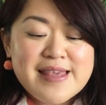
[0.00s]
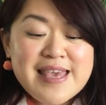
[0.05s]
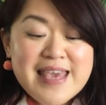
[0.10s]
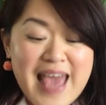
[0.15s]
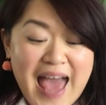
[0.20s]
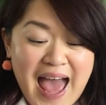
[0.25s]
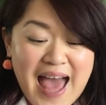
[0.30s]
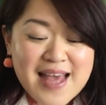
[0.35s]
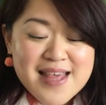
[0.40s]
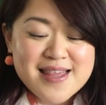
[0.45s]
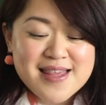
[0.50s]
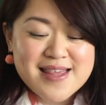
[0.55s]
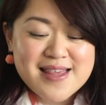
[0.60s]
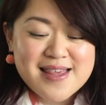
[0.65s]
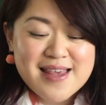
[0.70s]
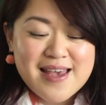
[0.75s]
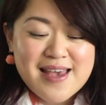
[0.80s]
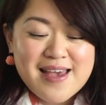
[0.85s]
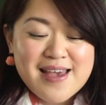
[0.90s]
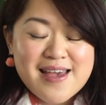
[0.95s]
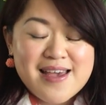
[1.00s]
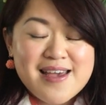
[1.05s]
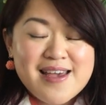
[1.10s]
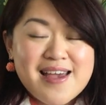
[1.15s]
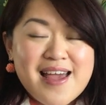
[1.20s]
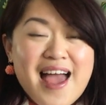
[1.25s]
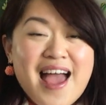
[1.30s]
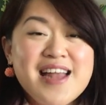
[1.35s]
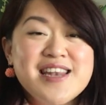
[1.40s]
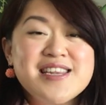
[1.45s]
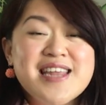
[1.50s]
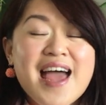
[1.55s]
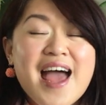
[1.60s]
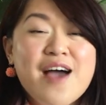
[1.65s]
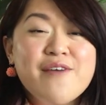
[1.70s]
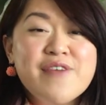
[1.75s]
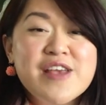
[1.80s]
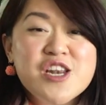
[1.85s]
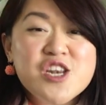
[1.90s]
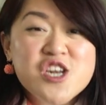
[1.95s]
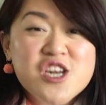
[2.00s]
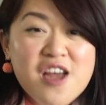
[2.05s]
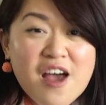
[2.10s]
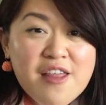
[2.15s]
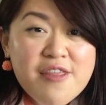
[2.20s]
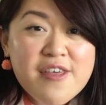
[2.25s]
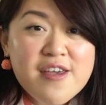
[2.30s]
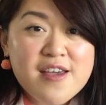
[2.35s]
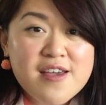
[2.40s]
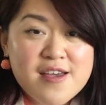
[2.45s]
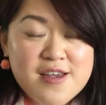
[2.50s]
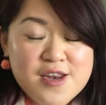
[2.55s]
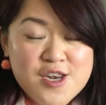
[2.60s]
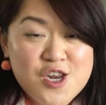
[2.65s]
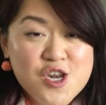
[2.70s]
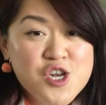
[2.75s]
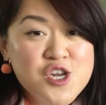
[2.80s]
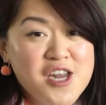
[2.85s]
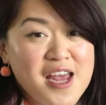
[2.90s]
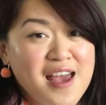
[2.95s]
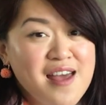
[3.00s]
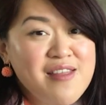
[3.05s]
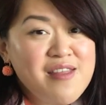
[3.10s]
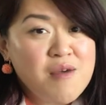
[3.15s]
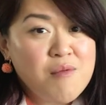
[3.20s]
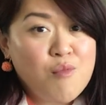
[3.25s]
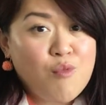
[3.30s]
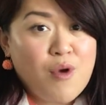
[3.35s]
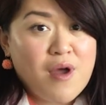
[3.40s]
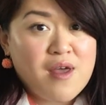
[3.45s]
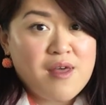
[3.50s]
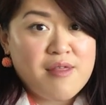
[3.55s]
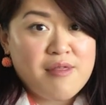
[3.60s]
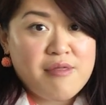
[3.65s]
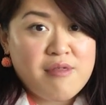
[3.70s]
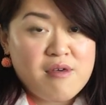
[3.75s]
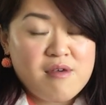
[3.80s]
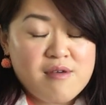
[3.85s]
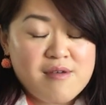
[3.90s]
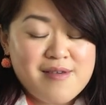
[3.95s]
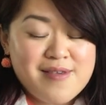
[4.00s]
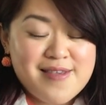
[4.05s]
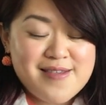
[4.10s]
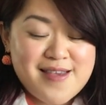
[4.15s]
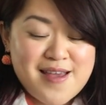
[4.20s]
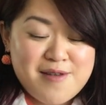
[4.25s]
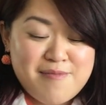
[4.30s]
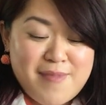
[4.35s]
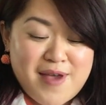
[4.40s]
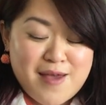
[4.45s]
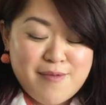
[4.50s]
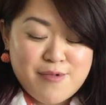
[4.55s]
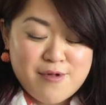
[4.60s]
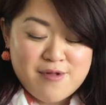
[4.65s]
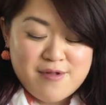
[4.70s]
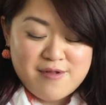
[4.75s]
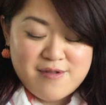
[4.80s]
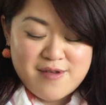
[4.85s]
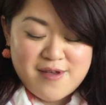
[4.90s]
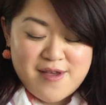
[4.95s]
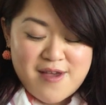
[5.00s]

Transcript: Yes, and to have each other to share them with, said Mabel.